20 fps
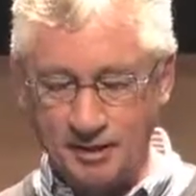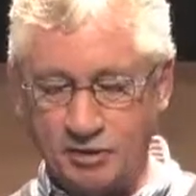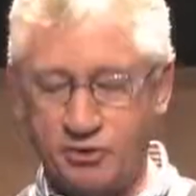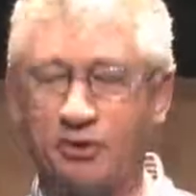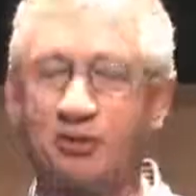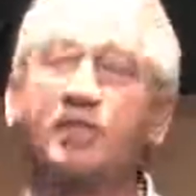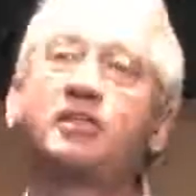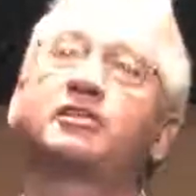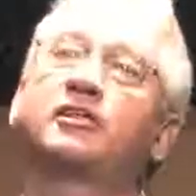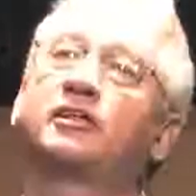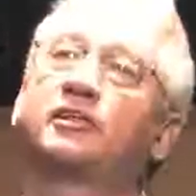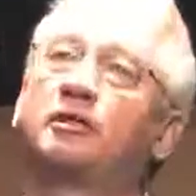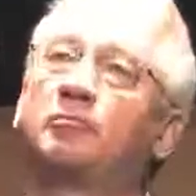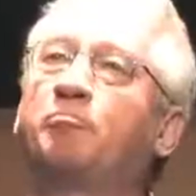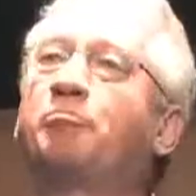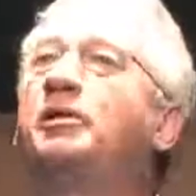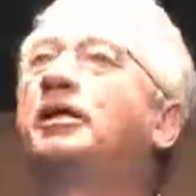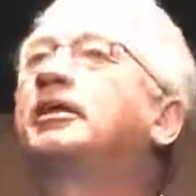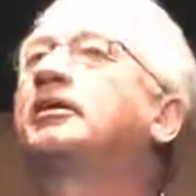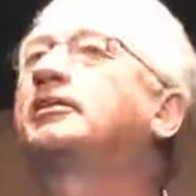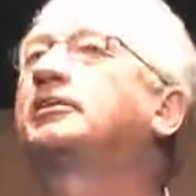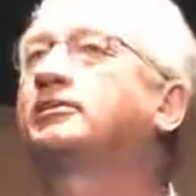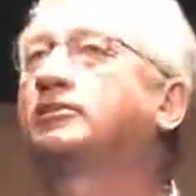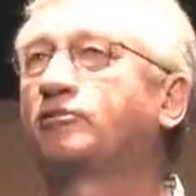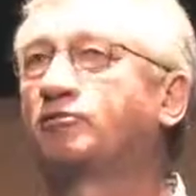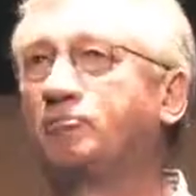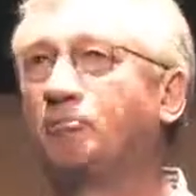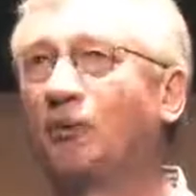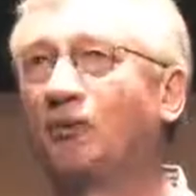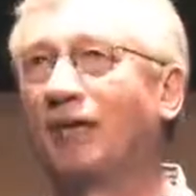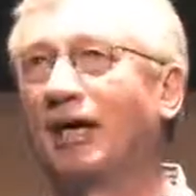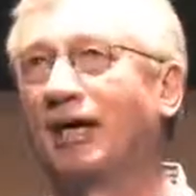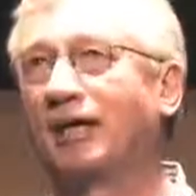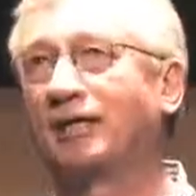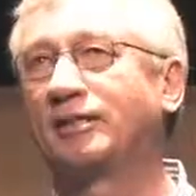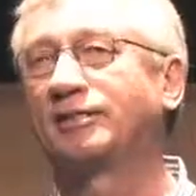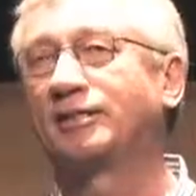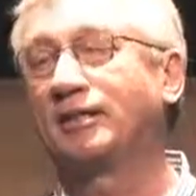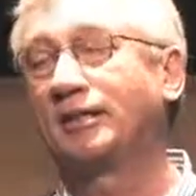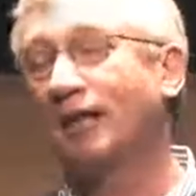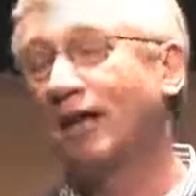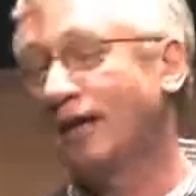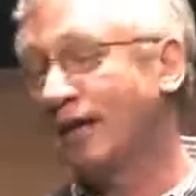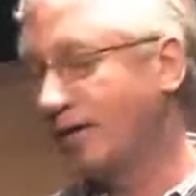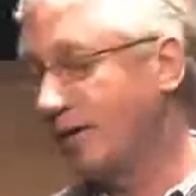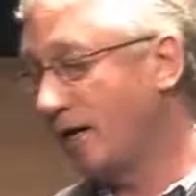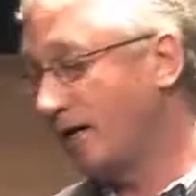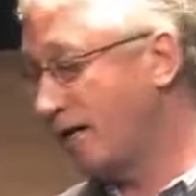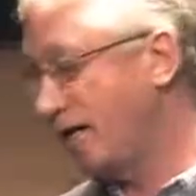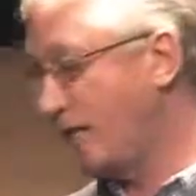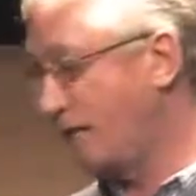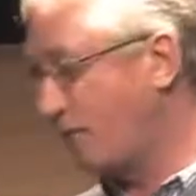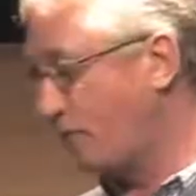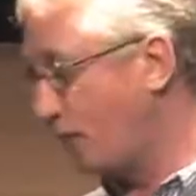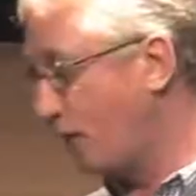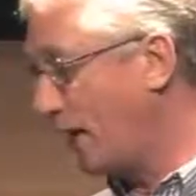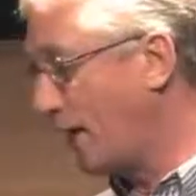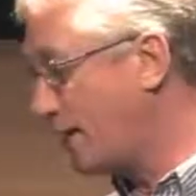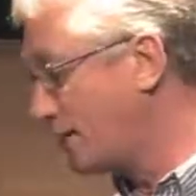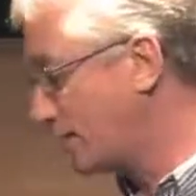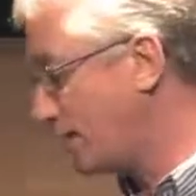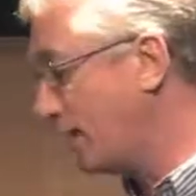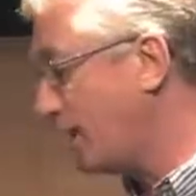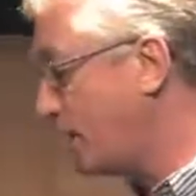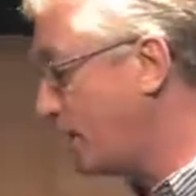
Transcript: So these are the pillars of morality. If you ask